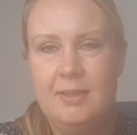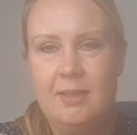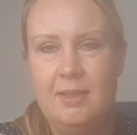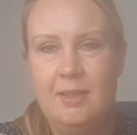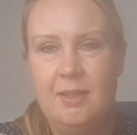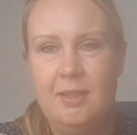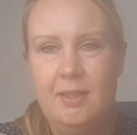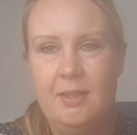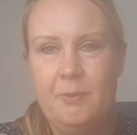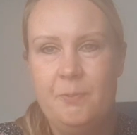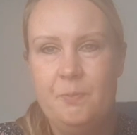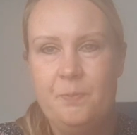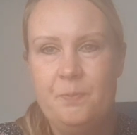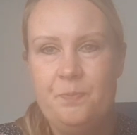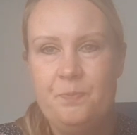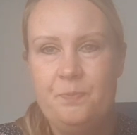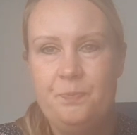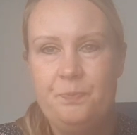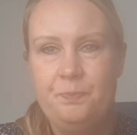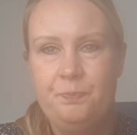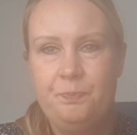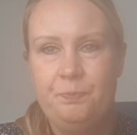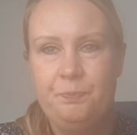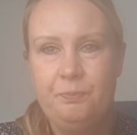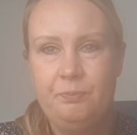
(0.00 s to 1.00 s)

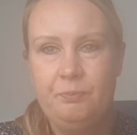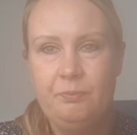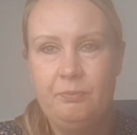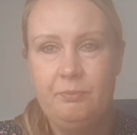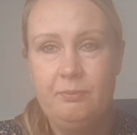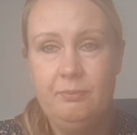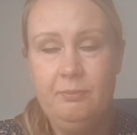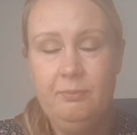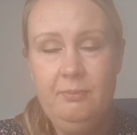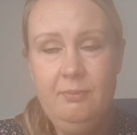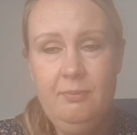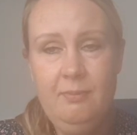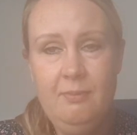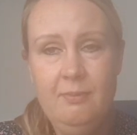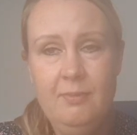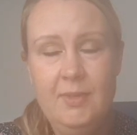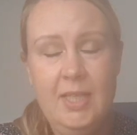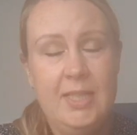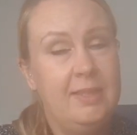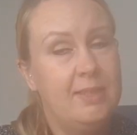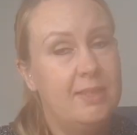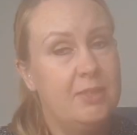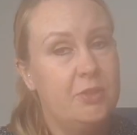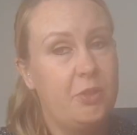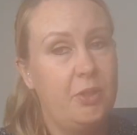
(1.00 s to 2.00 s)

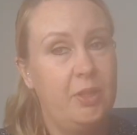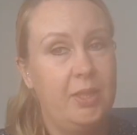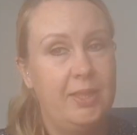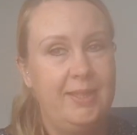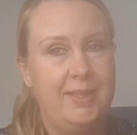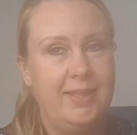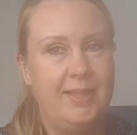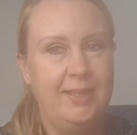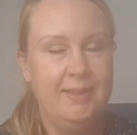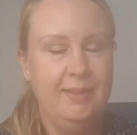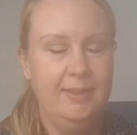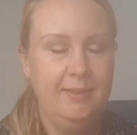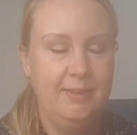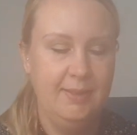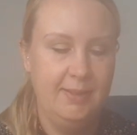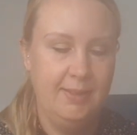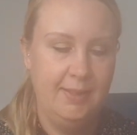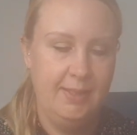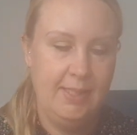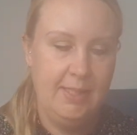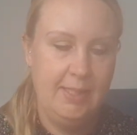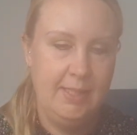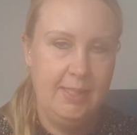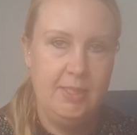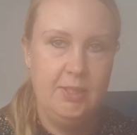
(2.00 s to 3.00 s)
in this holiday.
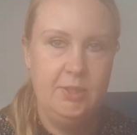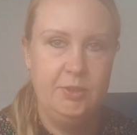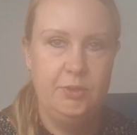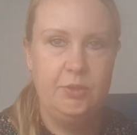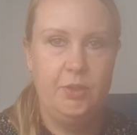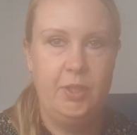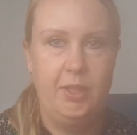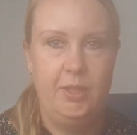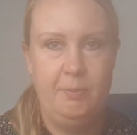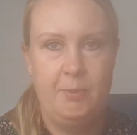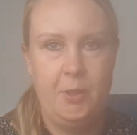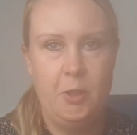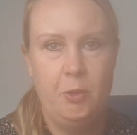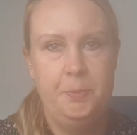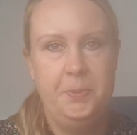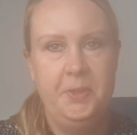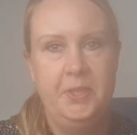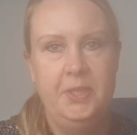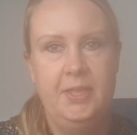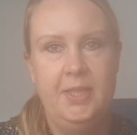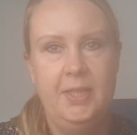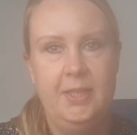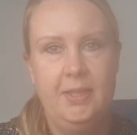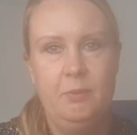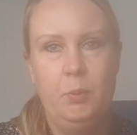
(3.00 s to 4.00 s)
So I'm
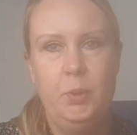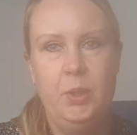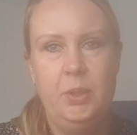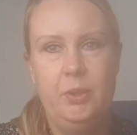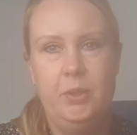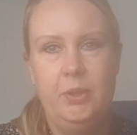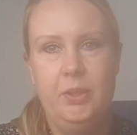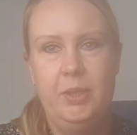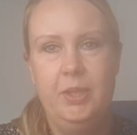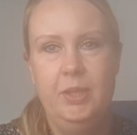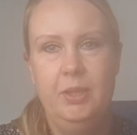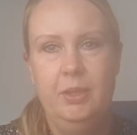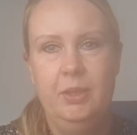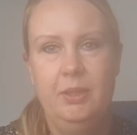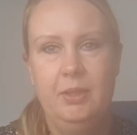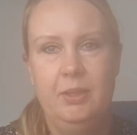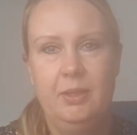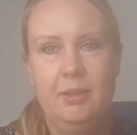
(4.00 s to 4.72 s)
hoping they will